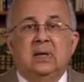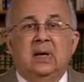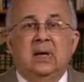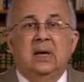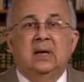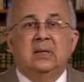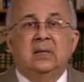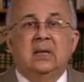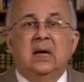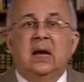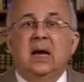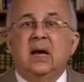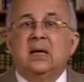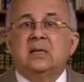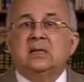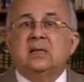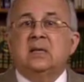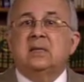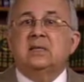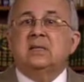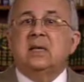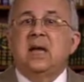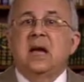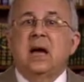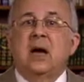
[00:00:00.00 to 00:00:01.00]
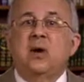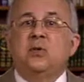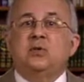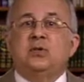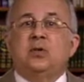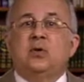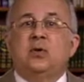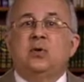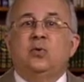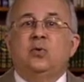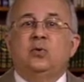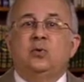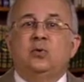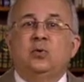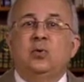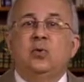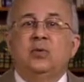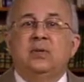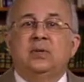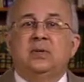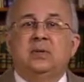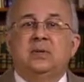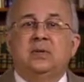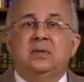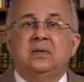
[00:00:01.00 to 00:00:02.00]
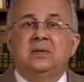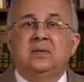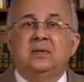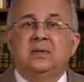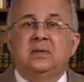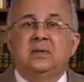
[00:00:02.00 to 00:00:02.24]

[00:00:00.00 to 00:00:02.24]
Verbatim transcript: and asks how she could do it.